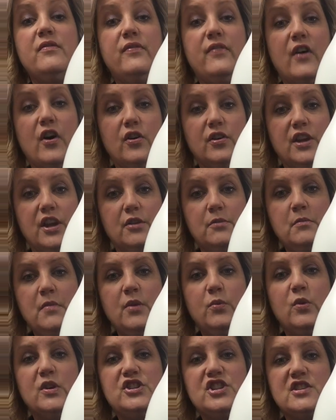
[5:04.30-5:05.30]
volume,
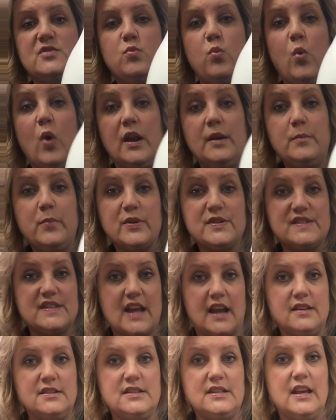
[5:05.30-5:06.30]
which is
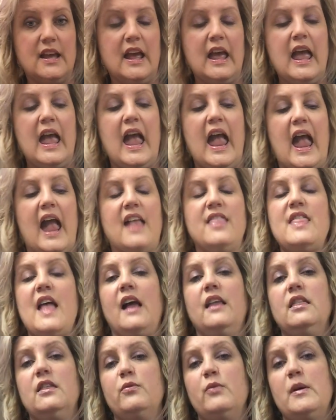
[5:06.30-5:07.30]
1%. And
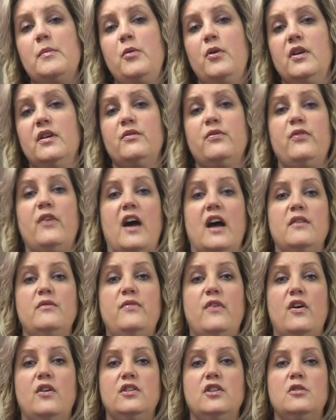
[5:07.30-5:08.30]
that 3.5
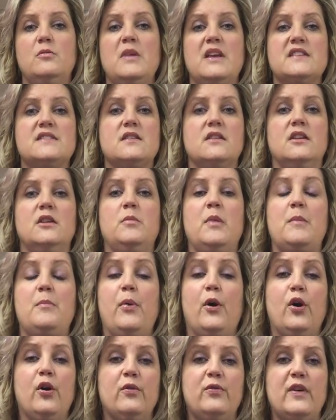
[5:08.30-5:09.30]
volume is going to be
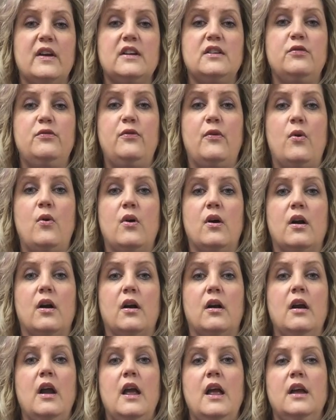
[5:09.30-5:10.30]
perfect
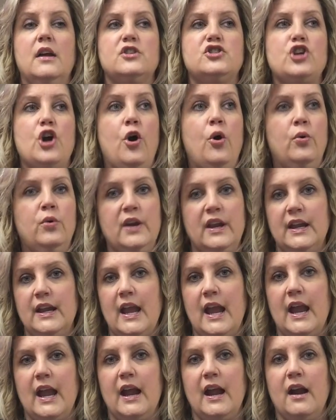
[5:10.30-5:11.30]
for toning
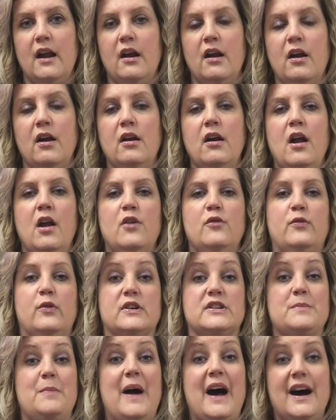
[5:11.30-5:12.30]
hair,
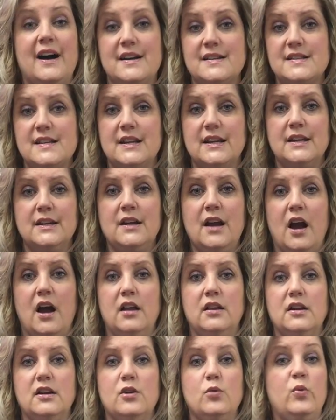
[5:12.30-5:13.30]
for depositing
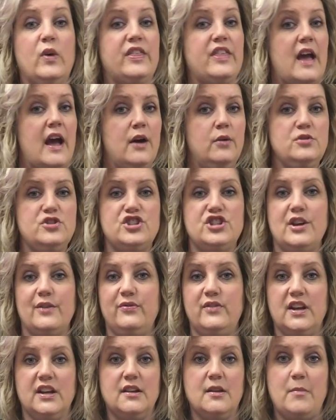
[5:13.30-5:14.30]
color without
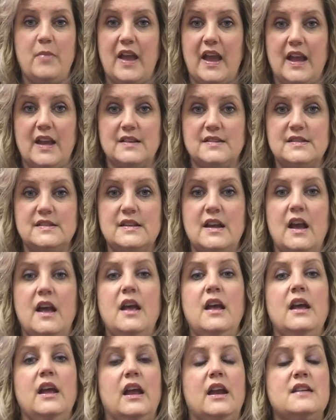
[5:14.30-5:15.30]
shifting the base.
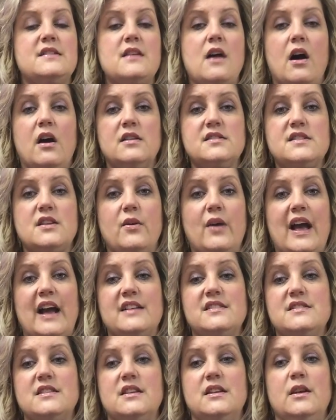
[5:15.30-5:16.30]
It is also
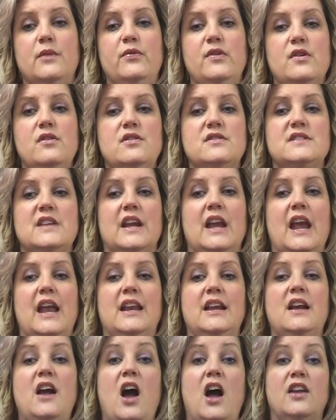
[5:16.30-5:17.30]
excellent if you're using
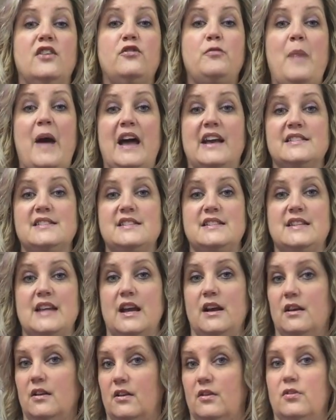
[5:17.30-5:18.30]
any kind of
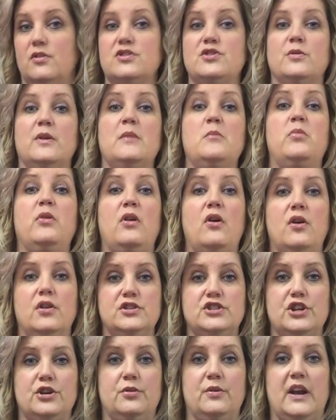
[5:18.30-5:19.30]
pastel or doing
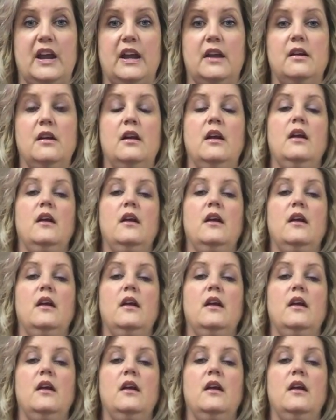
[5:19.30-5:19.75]
blonde toning.